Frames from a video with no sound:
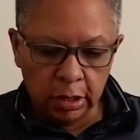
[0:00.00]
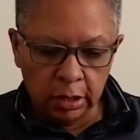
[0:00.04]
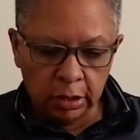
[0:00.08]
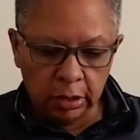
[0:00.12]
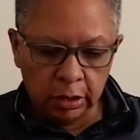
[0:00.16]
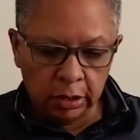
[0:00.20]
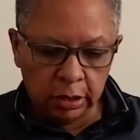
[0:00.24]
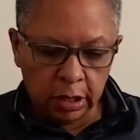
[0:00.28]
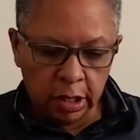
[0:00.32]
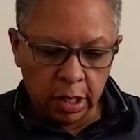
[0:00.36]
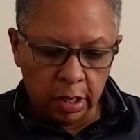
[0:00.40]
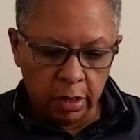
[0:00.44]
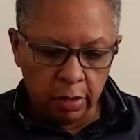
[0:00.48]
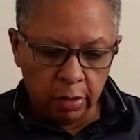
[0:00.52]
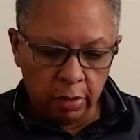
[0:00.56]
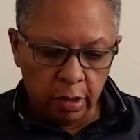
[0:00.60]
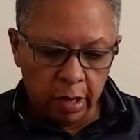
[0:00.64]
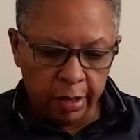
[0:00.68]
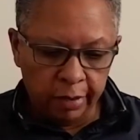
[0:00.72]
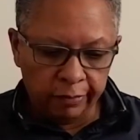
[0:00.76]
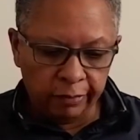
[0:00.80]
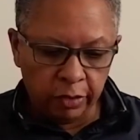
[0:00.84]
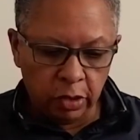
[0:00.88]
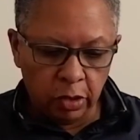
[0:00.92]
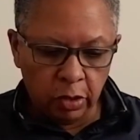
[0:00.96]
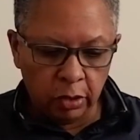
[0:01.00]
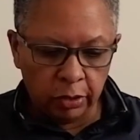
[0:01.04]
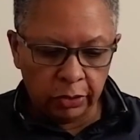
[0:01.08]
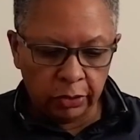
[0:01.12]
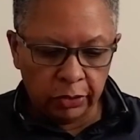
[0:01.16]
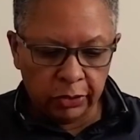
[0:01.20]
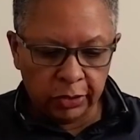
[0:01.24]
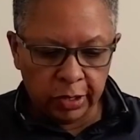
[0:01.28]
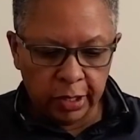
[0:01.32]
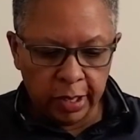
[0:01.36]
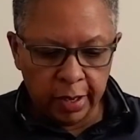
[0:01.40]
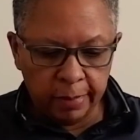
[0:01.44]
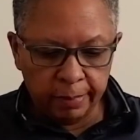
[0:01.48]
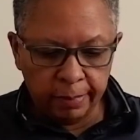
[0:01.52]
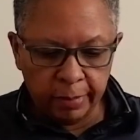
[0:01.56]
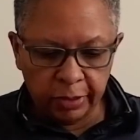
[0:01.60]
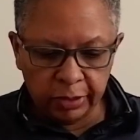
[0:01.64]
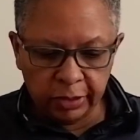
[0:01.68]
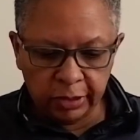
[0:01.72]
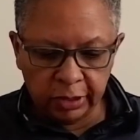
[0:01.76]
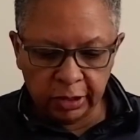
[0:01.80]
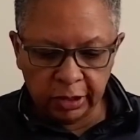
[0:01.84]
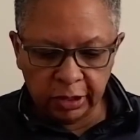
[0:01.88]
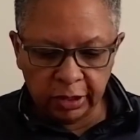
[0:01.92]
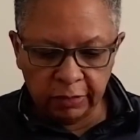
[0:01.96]
So I've got a
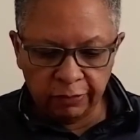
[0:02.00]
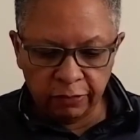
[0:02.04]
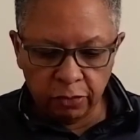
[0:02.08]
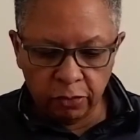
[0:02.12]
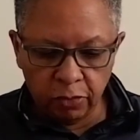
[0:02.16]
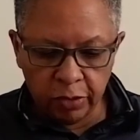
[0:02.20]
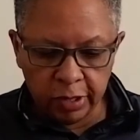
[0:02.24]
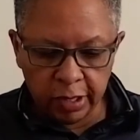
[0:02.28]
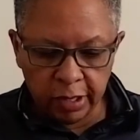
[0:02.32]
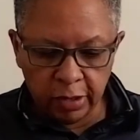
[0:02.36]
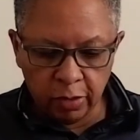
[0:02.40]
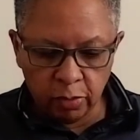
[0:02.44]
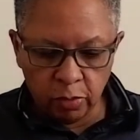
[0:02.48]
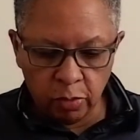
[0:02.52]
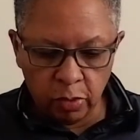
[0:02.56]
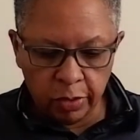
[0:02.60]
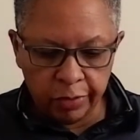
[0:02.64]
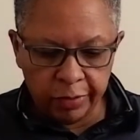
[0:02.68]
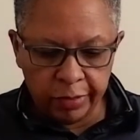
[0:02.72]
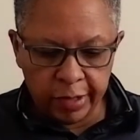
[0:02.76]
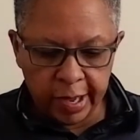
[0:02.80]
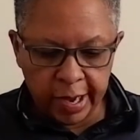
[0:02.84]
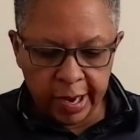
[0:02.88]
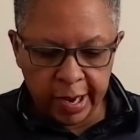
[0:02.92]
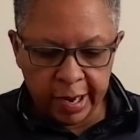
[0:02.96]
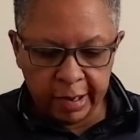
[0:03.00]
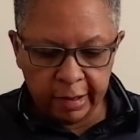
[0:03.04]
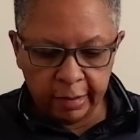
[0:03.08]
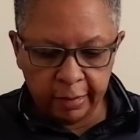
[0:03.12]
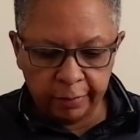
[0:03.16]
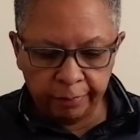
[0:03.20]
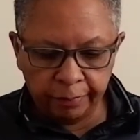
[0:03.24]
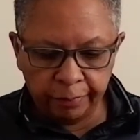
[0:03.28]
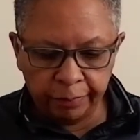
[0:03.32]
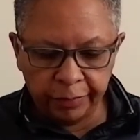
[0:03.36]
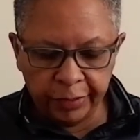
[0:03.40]
64 gig one there.